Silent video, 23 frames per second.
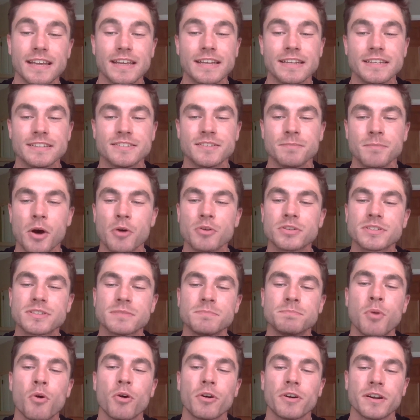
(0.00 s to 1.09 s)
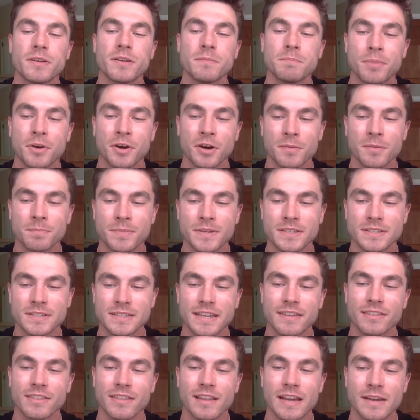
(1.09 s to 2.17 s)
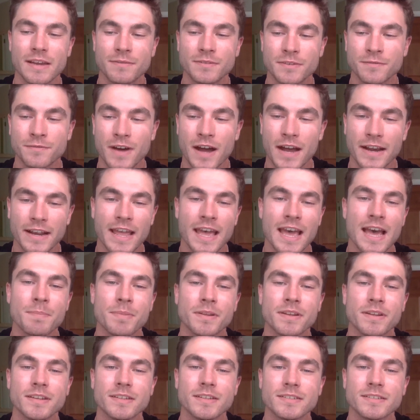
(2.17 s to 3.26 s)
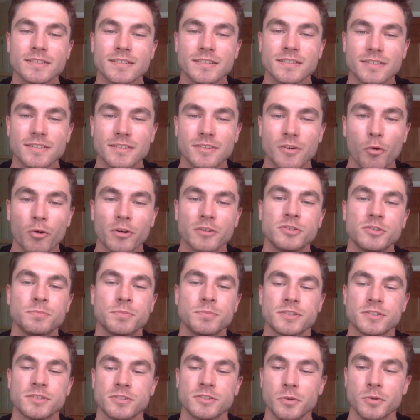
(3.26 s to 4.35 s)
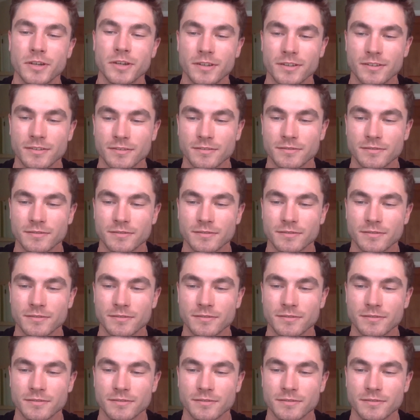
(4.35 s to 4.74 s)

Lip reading: the most important purpose in life to find happiness or to pursue it?